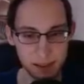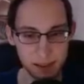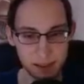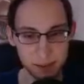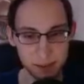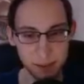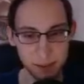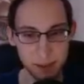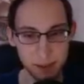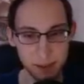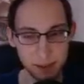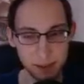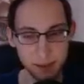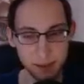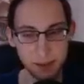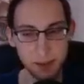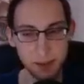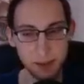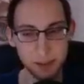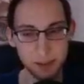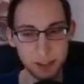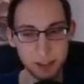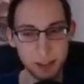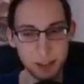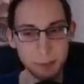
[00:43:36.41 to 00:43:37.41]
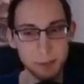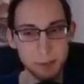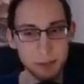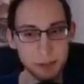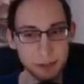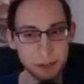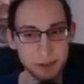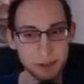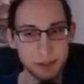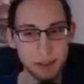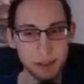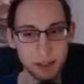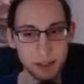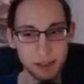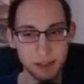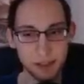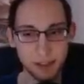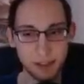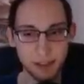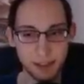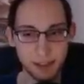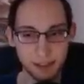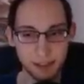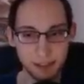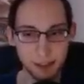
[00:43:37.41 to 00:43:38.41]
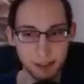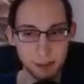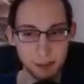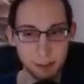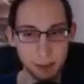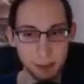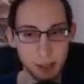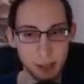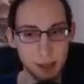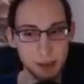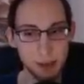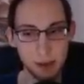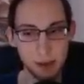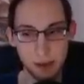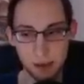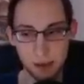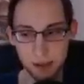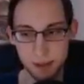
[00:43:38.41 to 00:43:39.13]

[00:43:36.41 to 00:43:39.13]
But you're still subbed, so uh, don't bother.